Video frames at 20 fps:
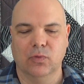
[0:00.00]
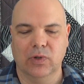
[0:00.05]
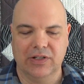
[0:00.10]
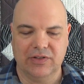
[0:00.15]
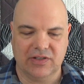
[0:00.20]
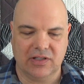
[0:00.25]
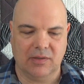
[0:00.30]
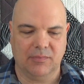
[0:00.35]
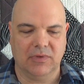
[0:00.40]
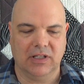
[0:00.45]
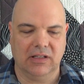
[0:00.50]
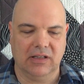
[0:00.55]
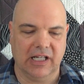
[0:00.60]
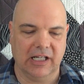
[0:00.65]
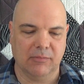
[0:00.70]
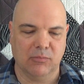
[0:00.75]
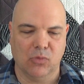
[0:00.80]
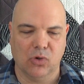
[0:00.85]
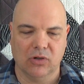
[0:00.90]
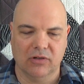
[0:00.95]
when something
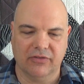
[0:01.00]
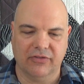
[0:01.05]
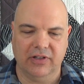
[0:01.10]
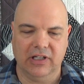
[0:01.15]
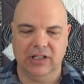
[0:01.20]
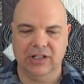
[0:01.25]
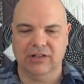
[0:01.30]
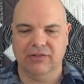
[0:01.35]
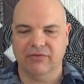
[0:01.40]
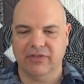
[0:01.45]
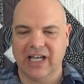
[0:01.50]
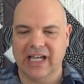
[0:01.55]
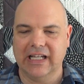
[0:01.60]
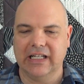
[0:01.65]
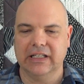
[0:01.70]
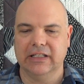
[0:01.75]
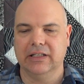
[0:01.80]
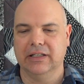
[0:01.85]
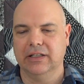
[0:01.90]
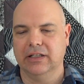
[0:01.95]
like morphine and
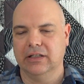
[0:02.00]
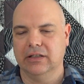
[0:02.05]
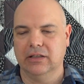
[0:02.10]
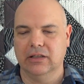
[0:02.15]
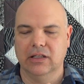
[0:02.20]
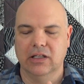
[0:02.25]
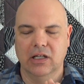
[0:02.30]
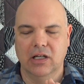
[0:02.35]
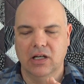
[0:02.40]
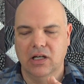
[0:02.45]
Vicodin and